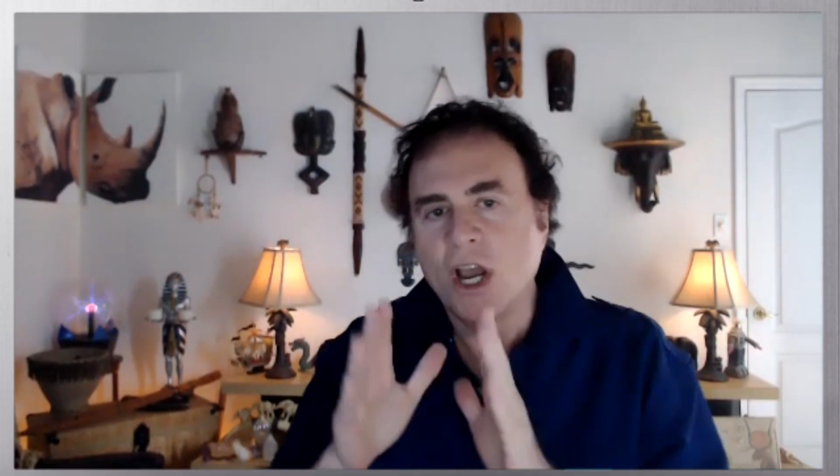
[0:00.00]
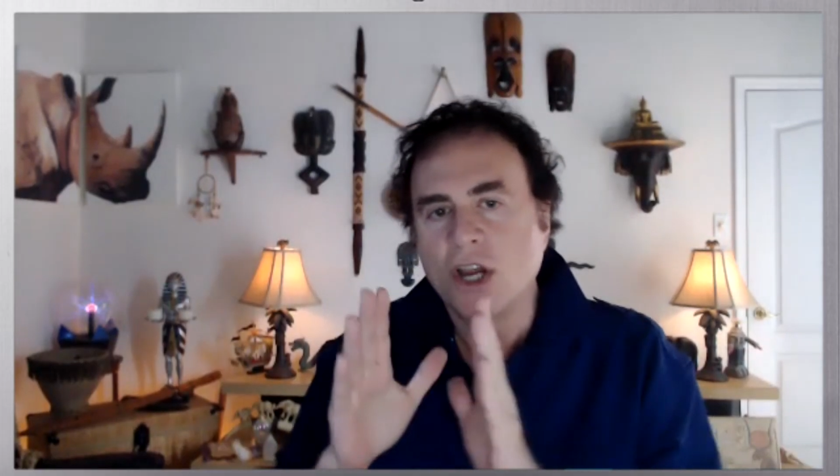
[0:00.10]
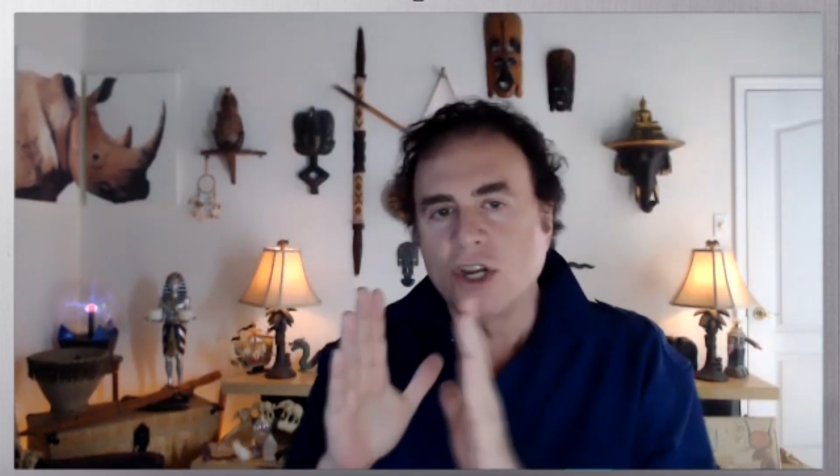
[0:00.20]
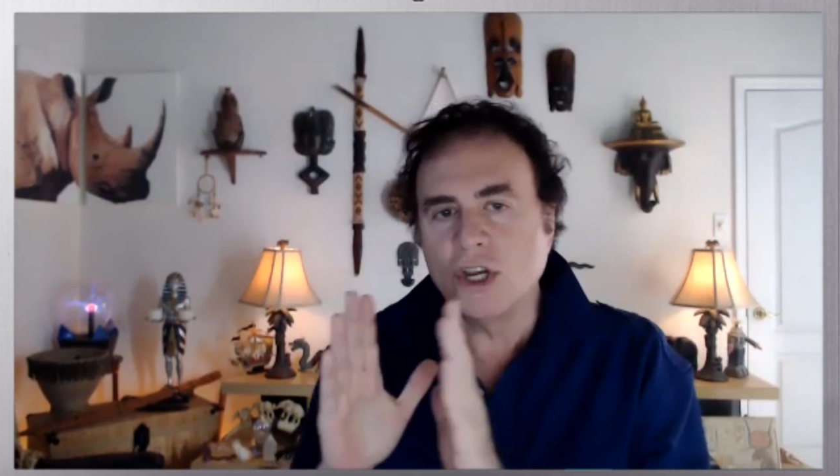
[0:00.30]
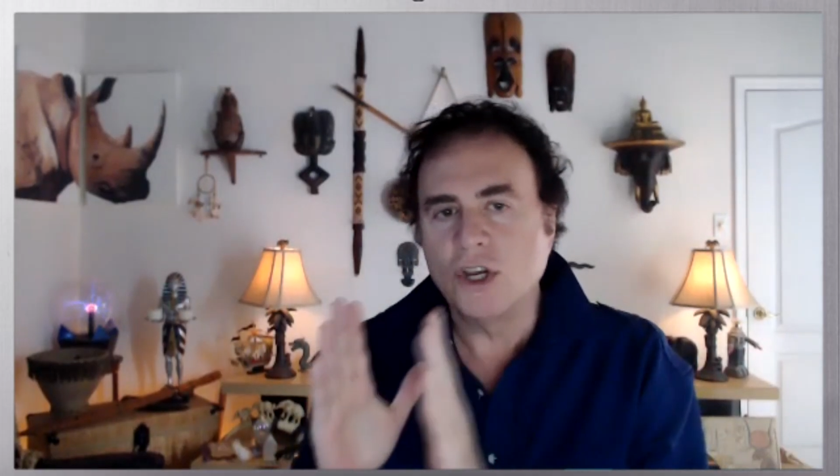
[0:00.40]

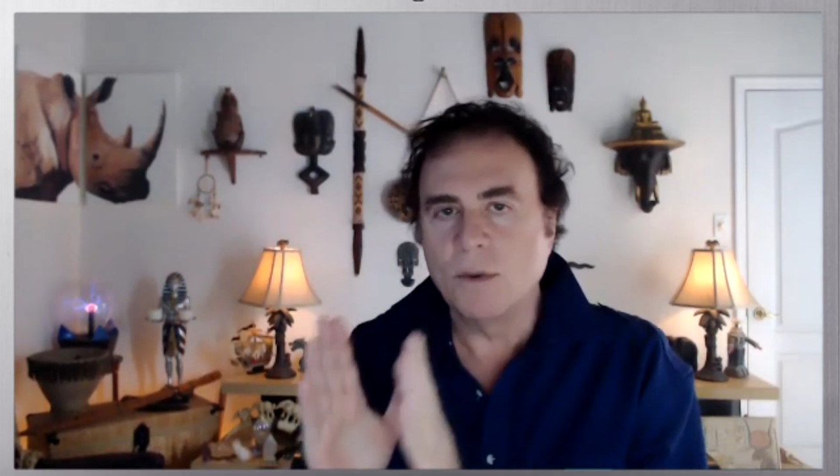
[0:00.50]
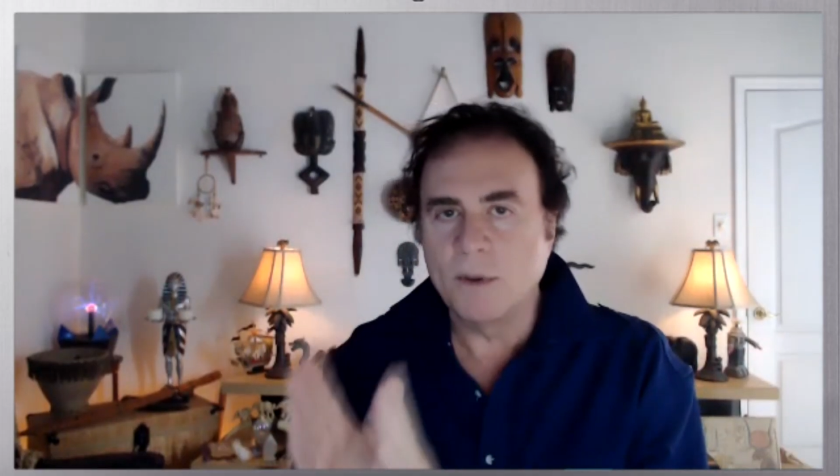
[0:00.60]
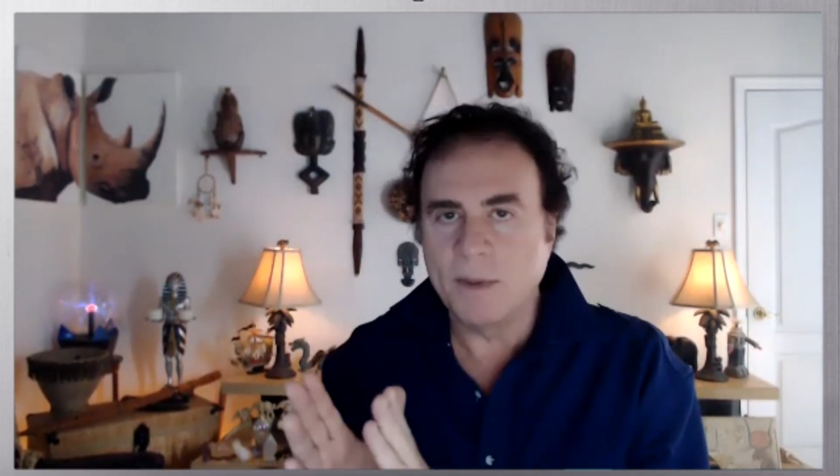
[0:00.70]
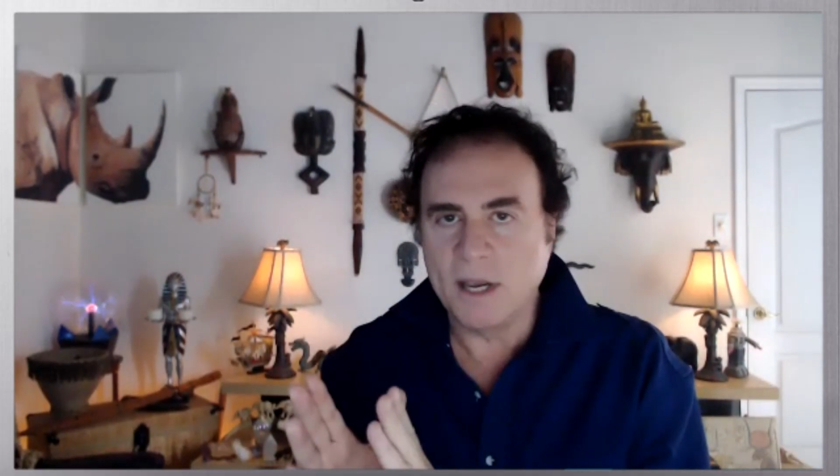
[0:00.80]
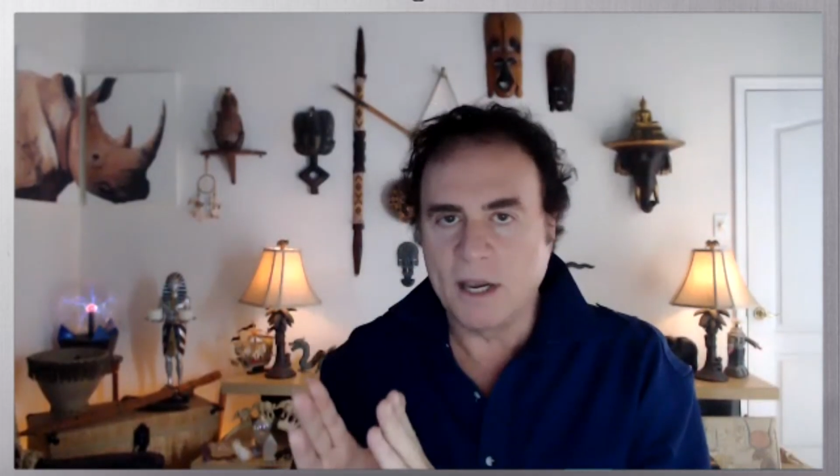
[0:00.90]
to human
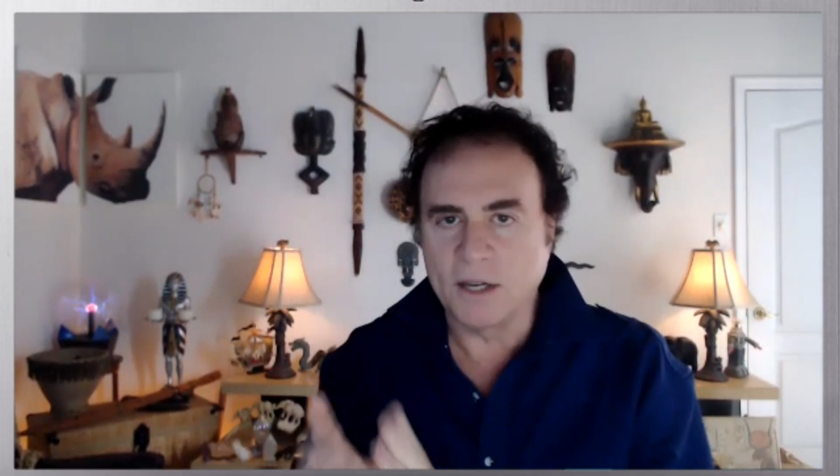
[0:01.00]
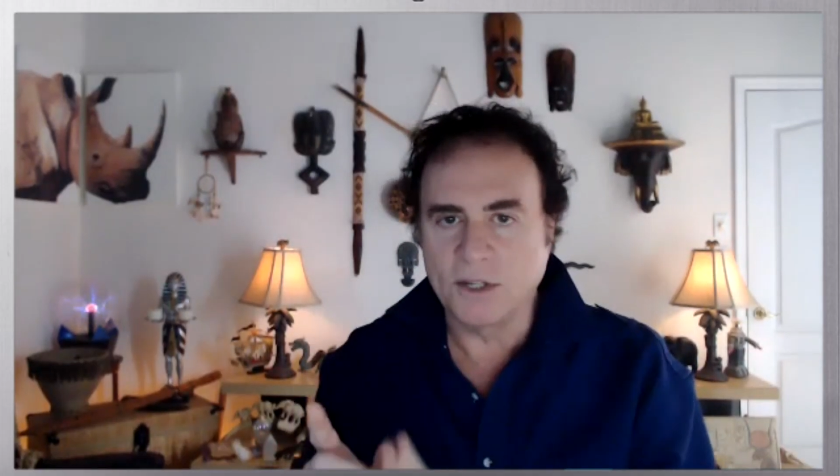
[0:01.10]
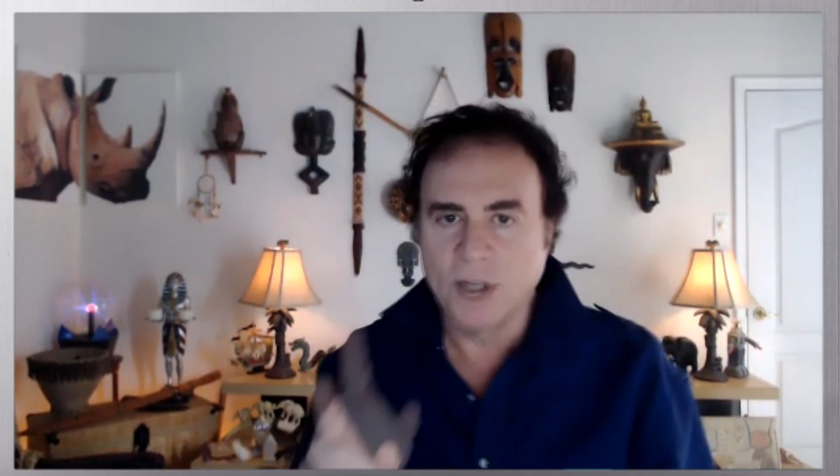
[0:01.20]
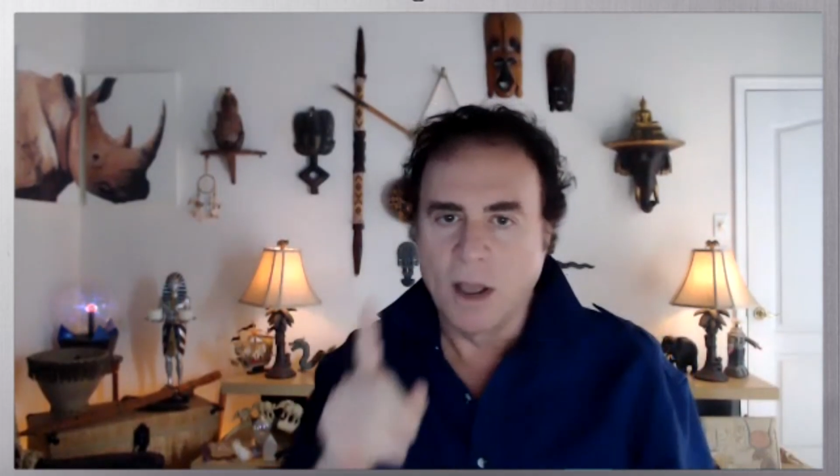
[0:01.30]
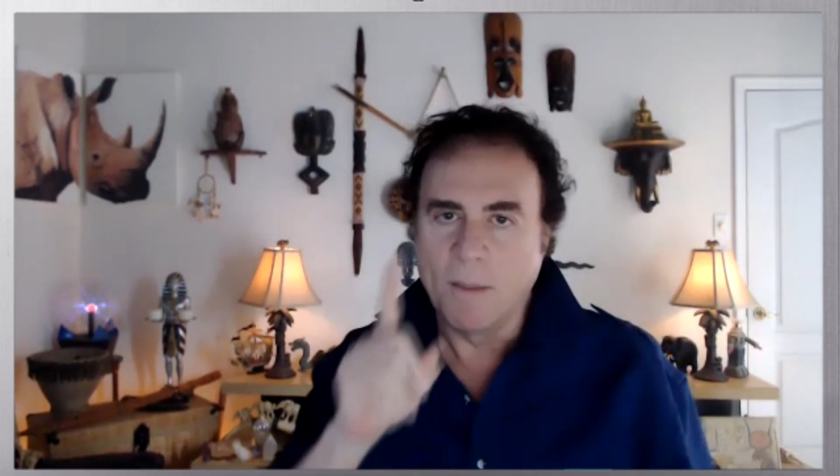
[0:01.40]
beings.